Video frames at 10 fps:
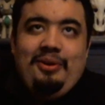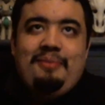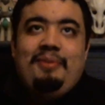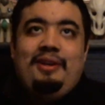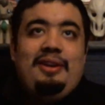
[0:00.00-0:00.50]

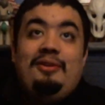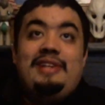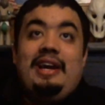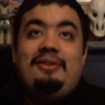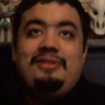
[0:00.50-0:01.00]
But you're
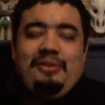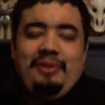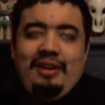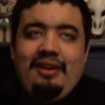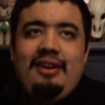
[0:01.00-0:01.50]
entitled to
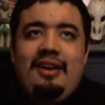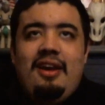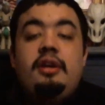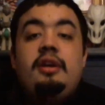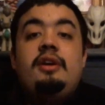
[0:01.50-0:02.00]
it.
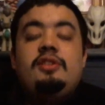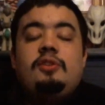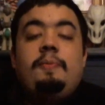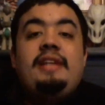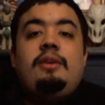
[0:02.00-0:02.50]

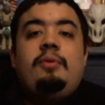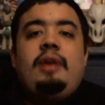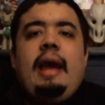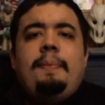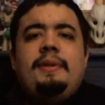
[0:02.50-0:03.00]
So basically what
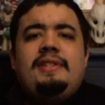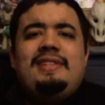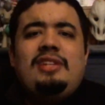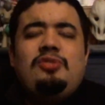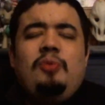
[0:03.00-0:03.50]
happens is
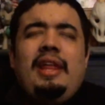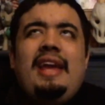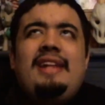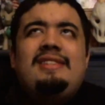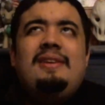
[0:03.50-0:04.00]
that Twilight
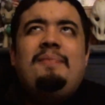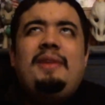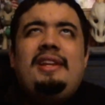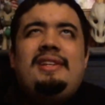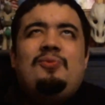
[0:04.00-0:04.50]
ends up in this